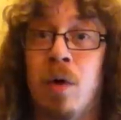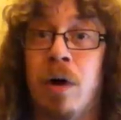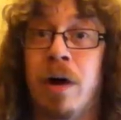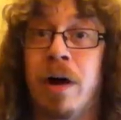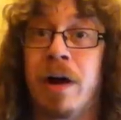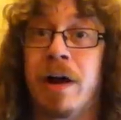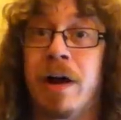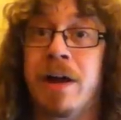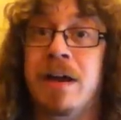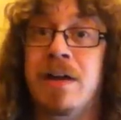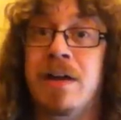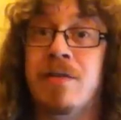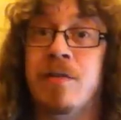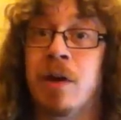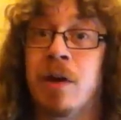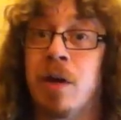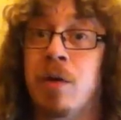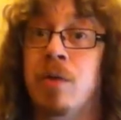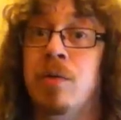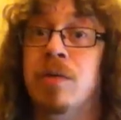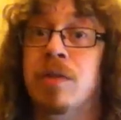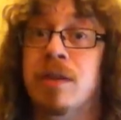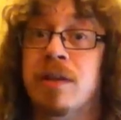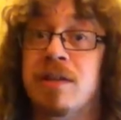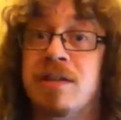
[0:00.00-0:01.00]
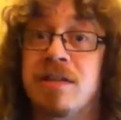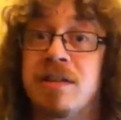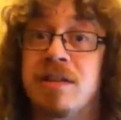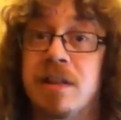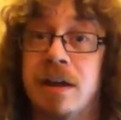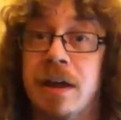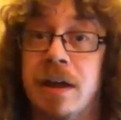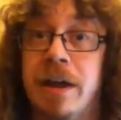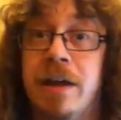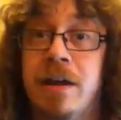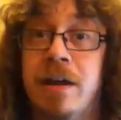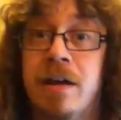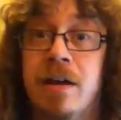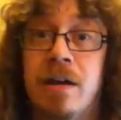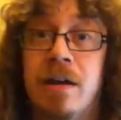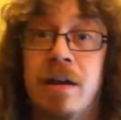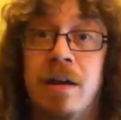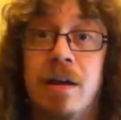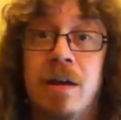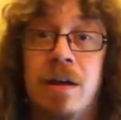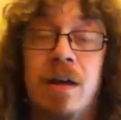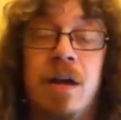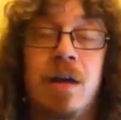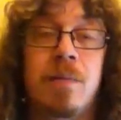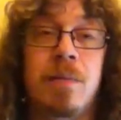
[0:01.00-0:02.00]
why I even own this thing,
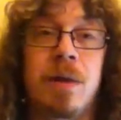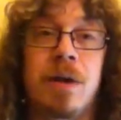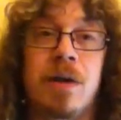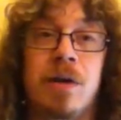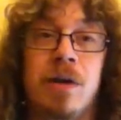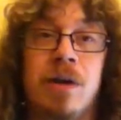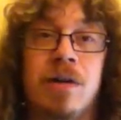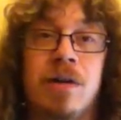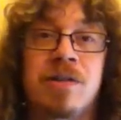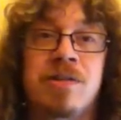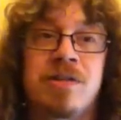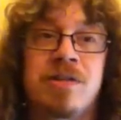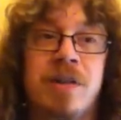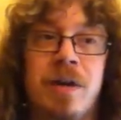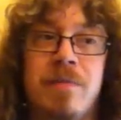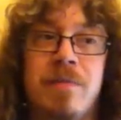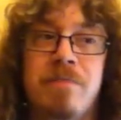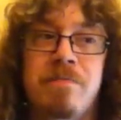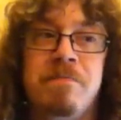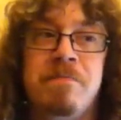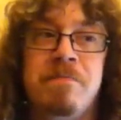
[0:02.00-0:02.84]
because